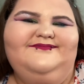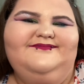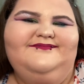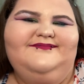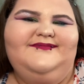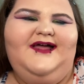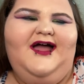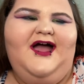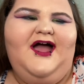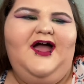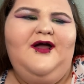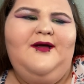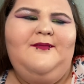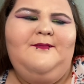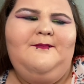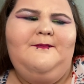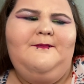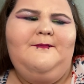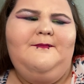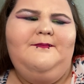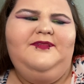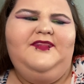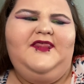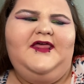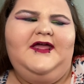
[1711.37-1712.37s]

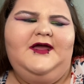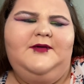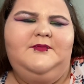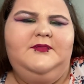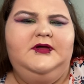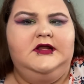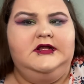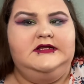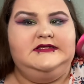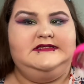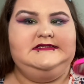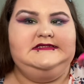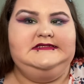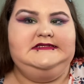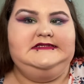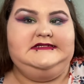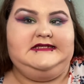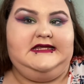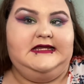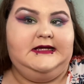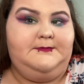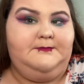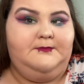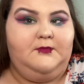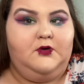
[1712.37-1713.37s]
I'm think I'm gonna
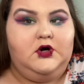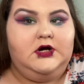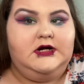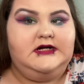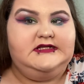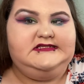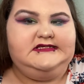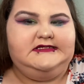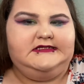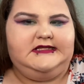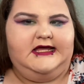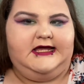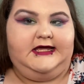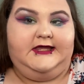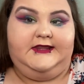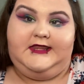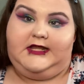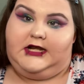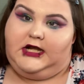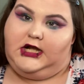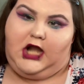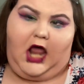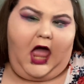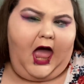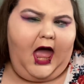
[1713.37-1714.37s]
stick more to like the
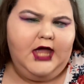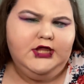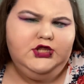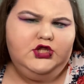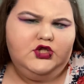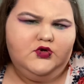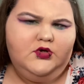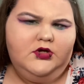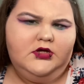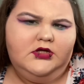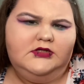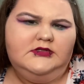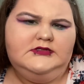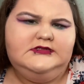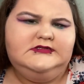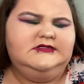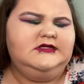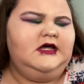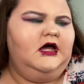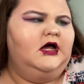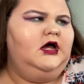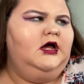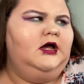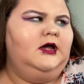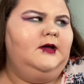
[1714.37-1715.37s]
naturals.
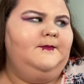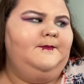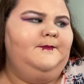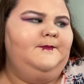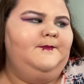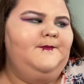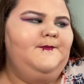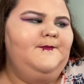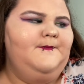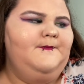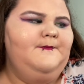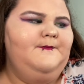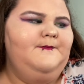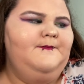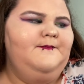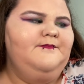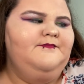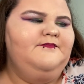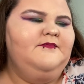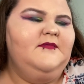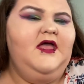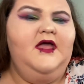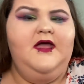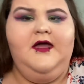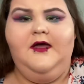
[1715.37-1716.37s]
Um,
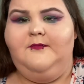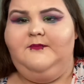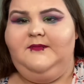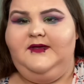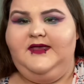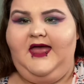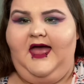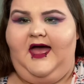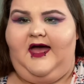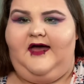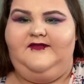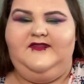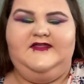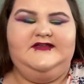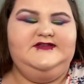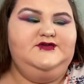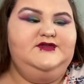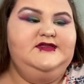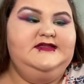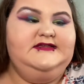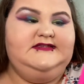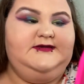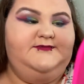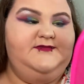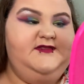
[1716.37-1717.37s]
but yeah, this was
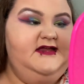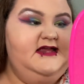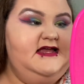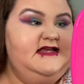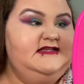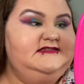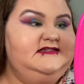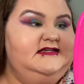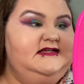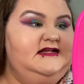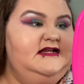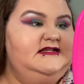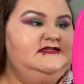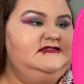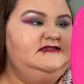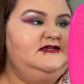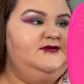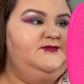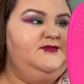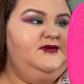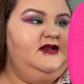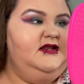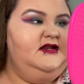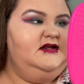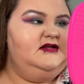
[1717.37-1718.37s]
just something I see on
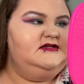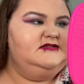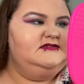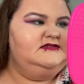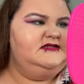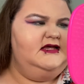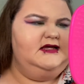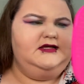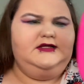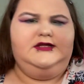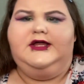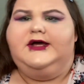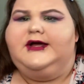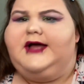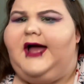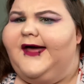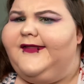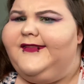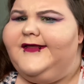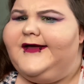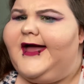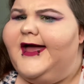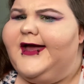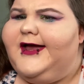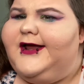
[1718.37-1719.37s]
somebody, and I was like, look, I
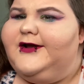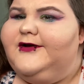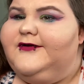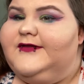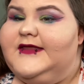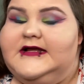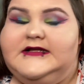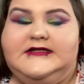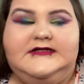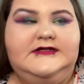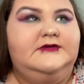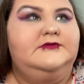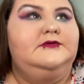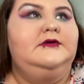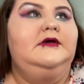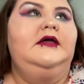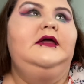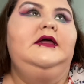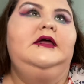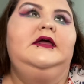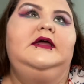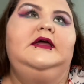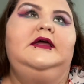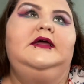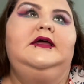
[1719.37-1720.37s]
think I can do that too.
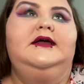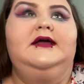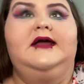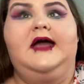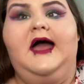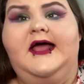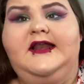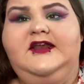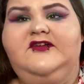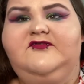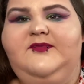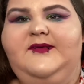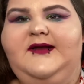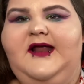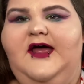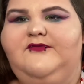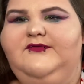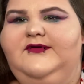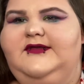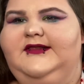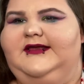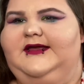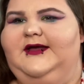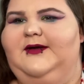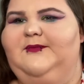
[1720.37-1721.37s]
Kind of, but not
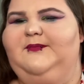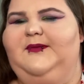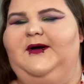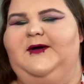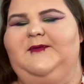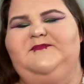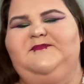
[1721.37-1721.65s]
really. But